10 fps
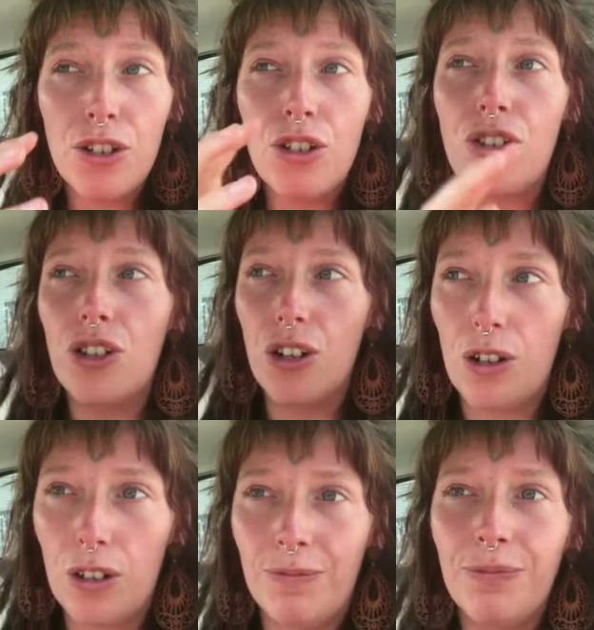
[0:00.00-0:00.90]

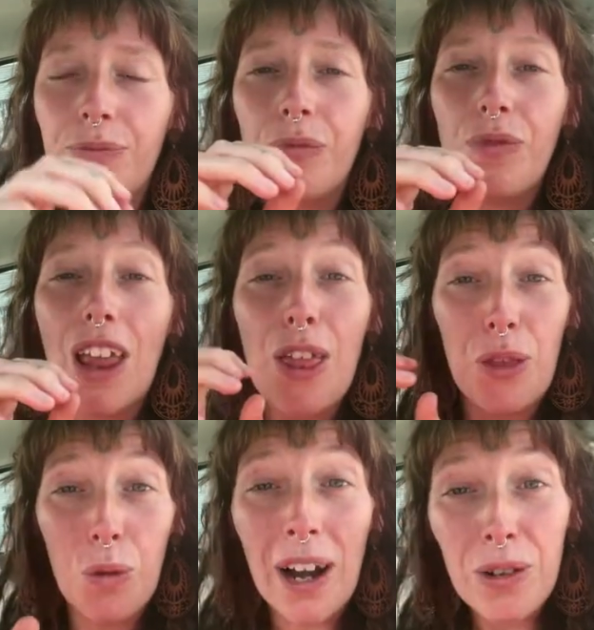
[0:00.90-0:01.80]
So
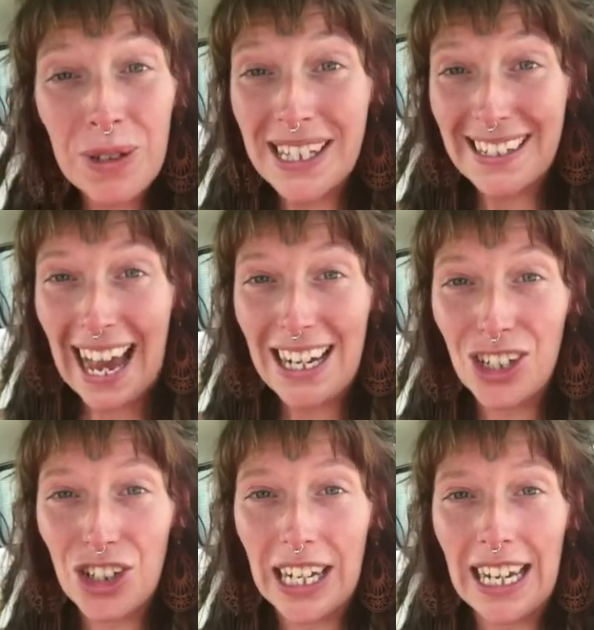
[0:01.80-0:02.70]
the White Wizard
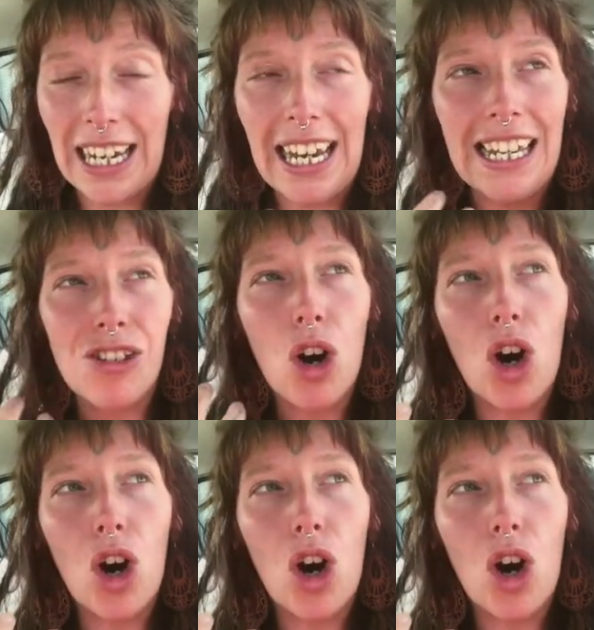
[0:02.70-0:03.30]
energy is